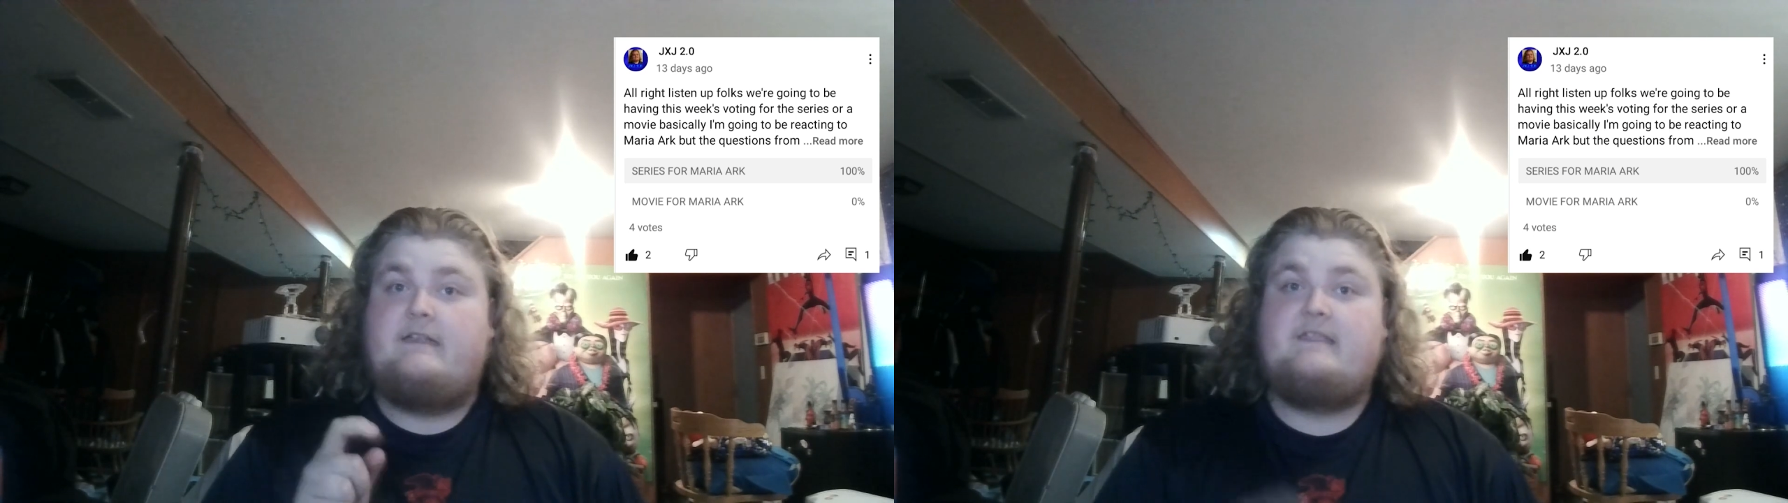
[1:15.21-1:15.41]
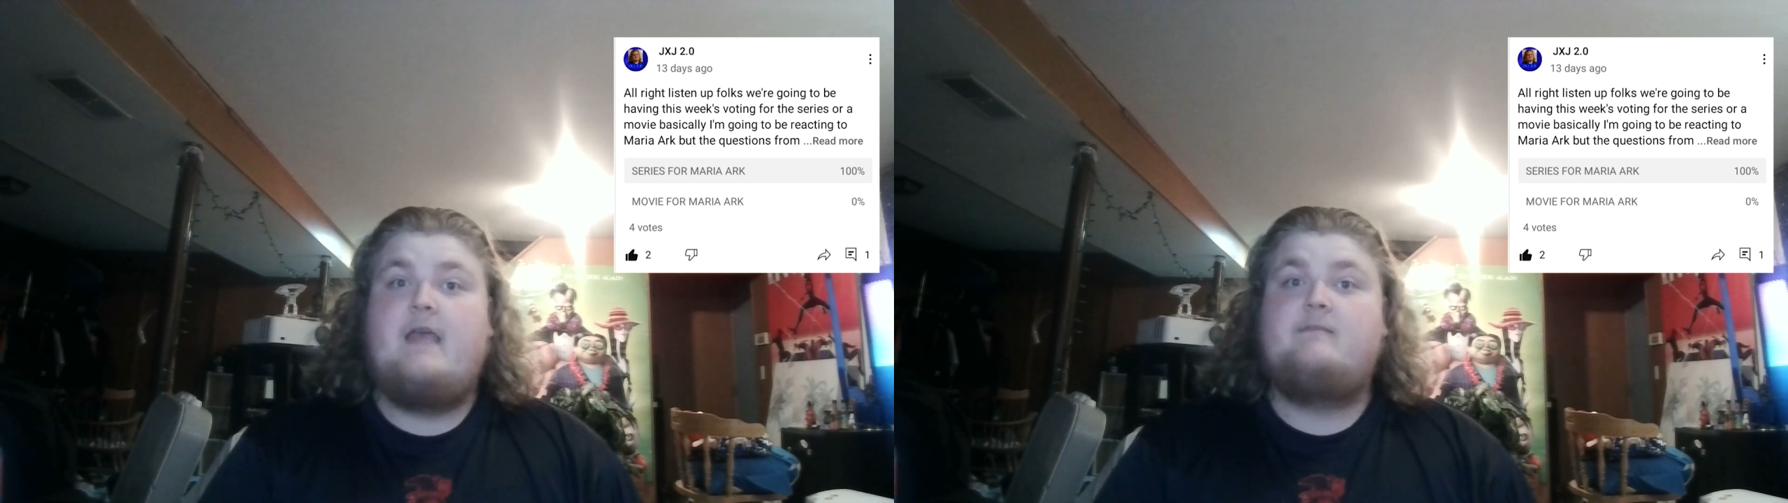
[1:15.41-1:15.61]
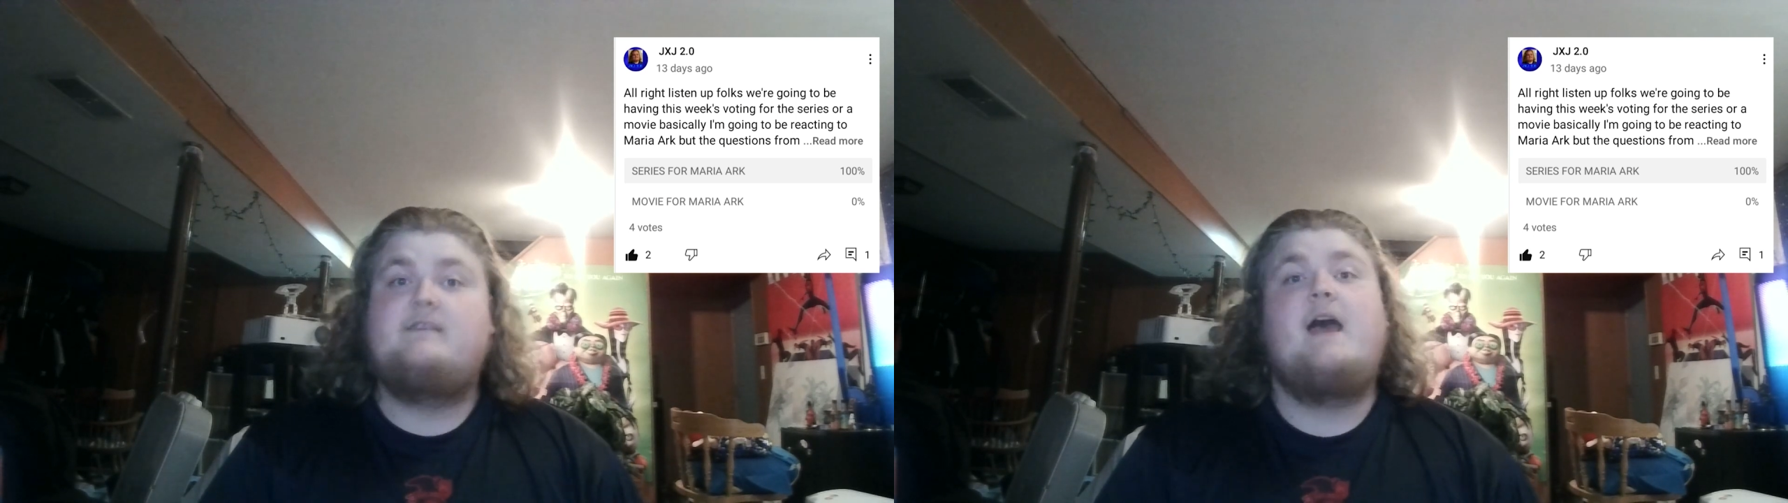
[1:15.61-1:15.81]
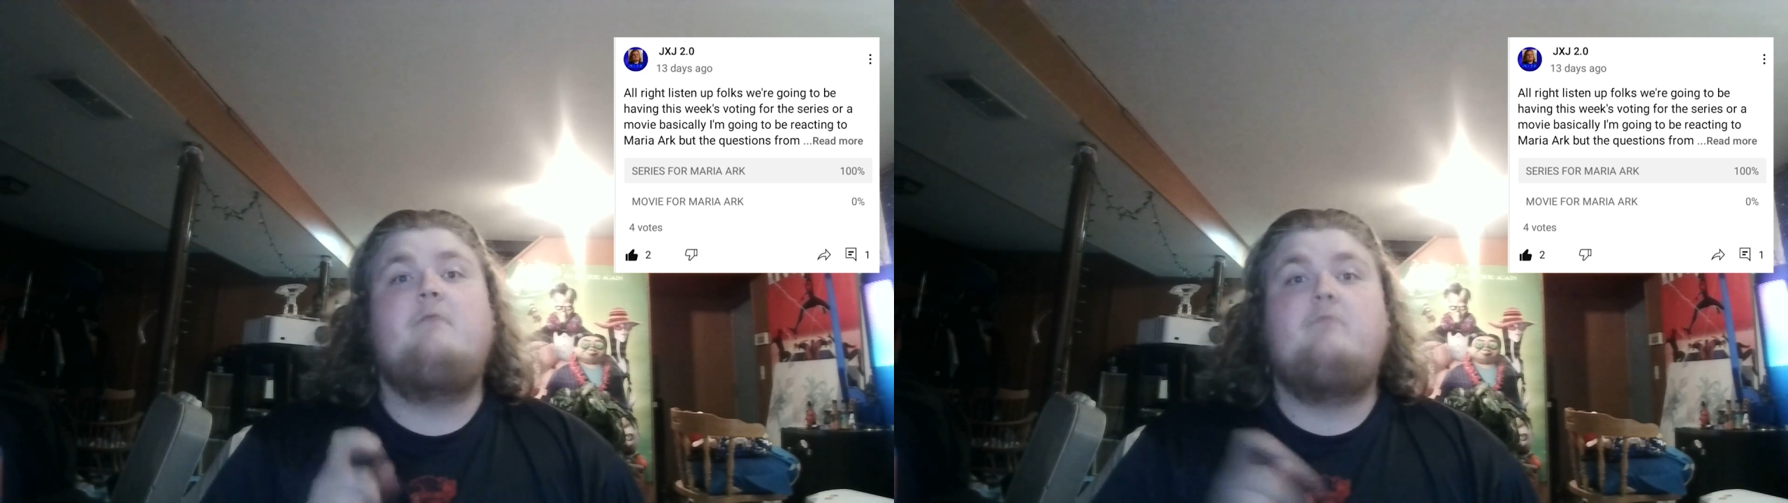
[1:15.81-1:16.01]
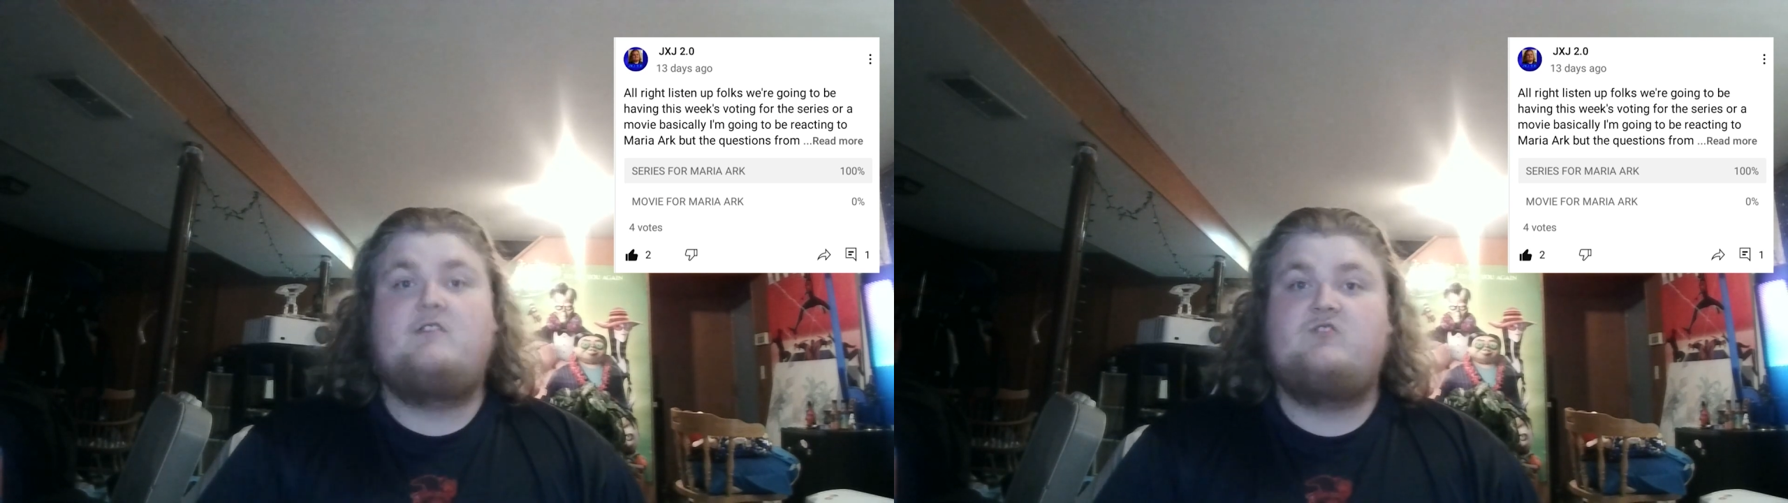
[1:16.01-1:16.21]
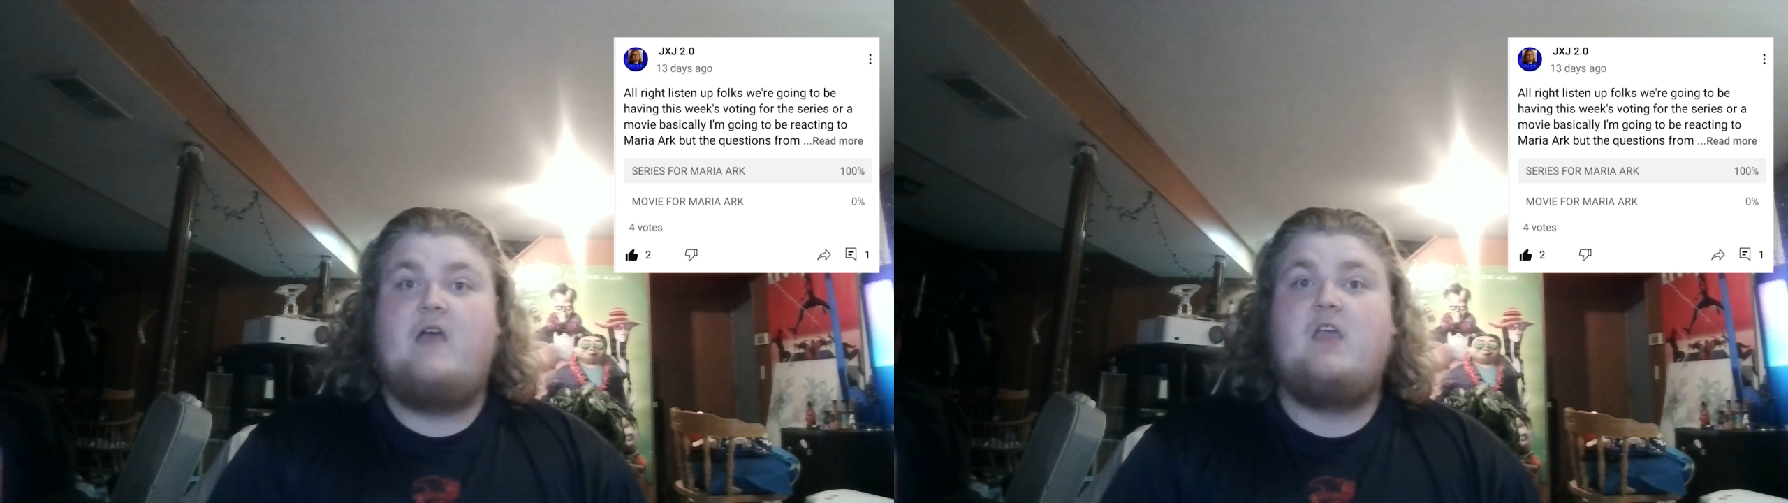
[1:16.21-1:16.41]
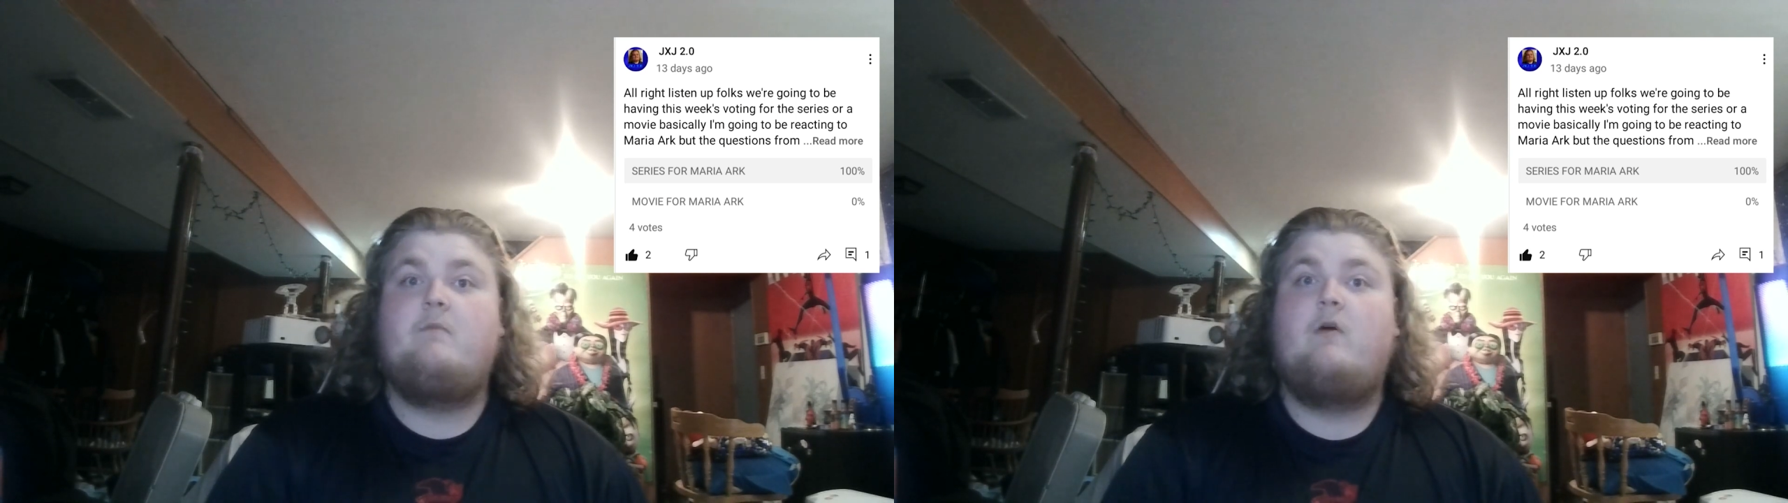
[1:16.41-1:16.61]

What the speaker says: same time we Dragon